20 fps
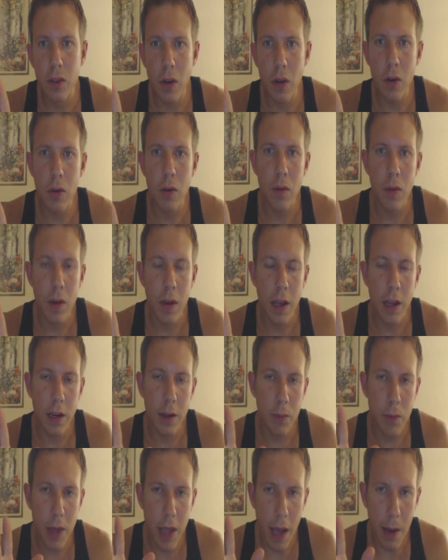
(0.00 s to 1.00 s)
So,
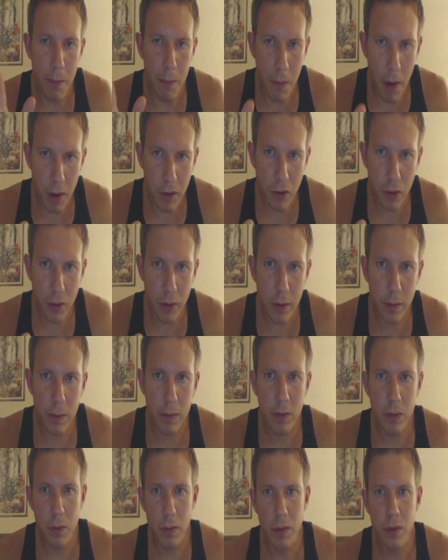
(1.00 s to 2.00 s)
and then we got
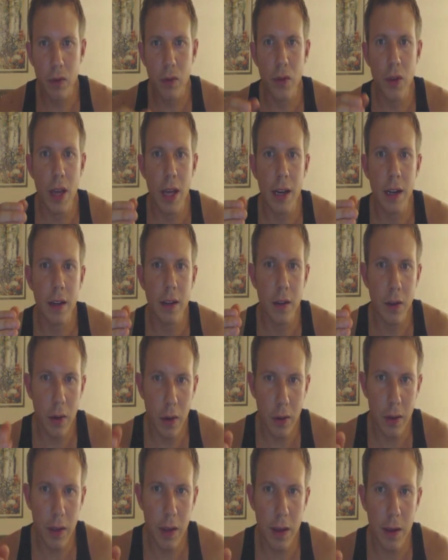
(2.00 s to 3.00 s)
mushrooms, which you gotta
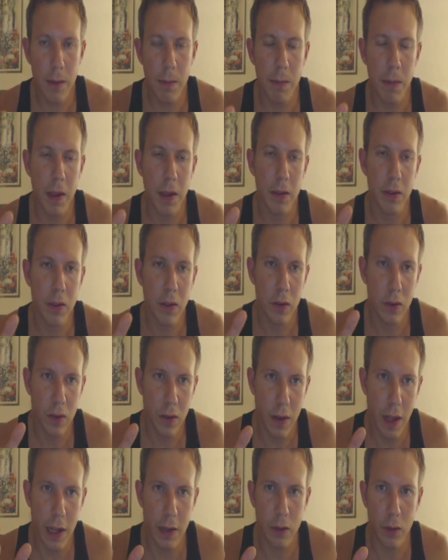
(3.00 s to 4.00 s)
cook them because
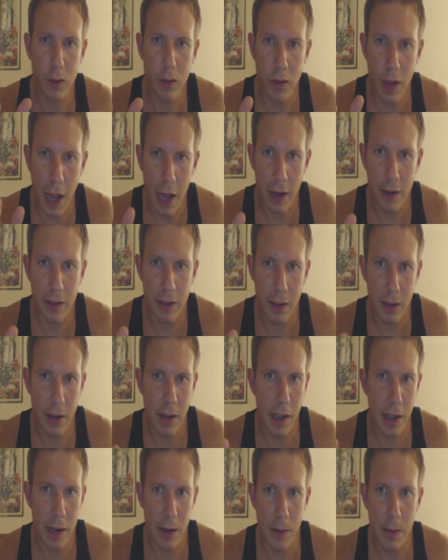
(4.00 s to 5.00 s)
there's a natural
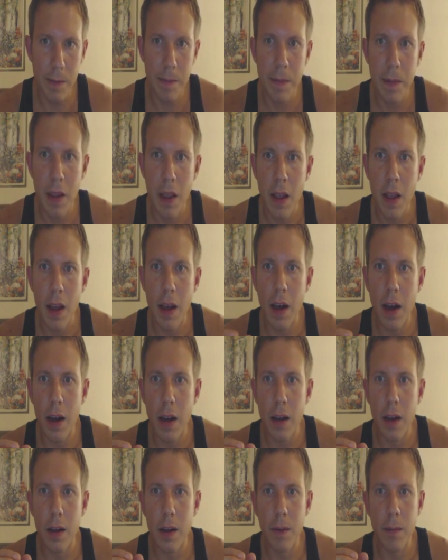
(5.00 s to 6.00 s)
toxin in them.
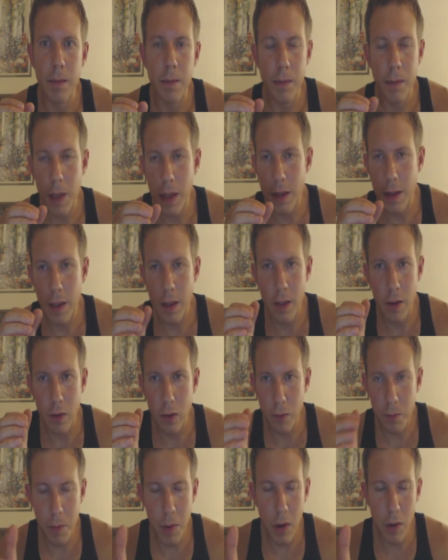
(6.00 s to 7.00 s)
And then
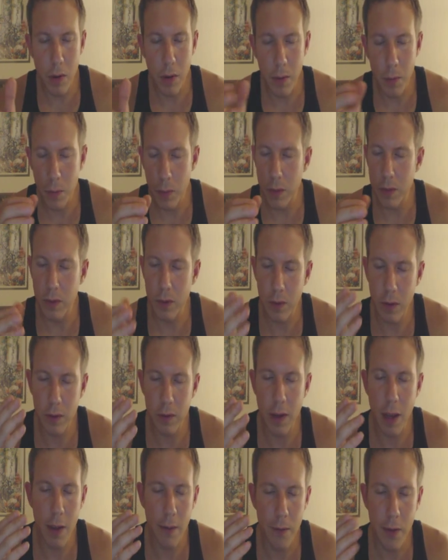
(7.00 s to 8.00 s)
there's milk, which
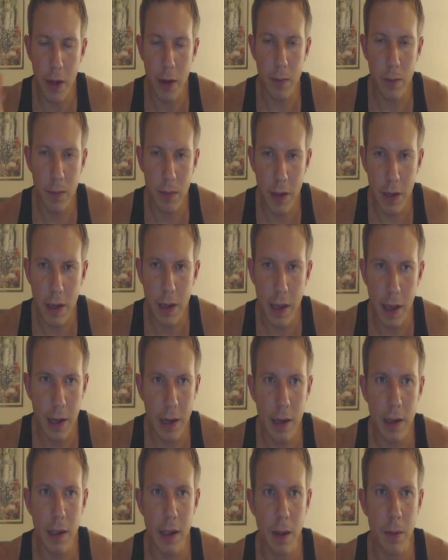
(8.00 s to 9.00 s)
doesn't have vitamin D
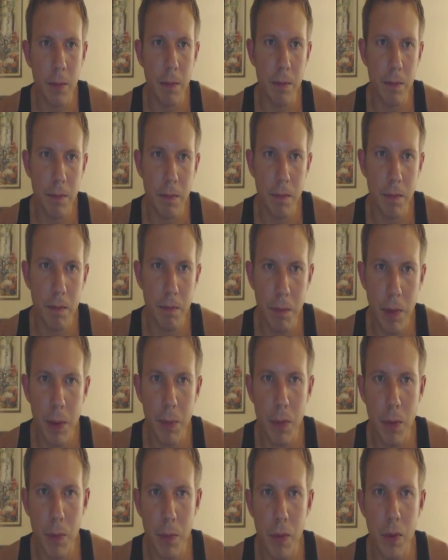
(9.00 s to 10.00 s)
in it, and
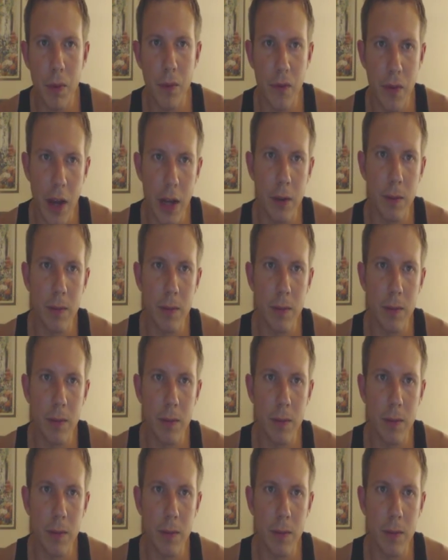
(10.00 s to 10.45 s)
people put